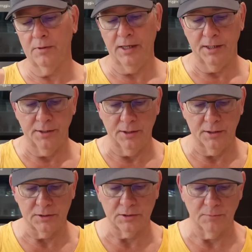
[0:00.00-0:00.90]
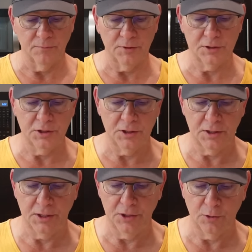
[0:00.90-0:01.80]
I had some fudgy
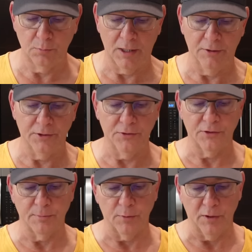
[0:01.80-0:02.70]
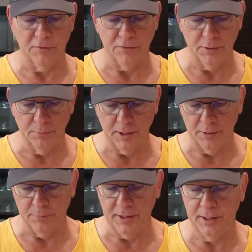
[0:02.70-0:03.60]
keto brownies that my wife and I
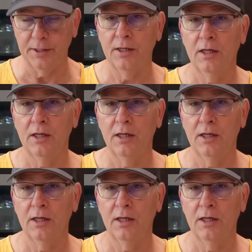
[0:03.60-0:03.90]
made.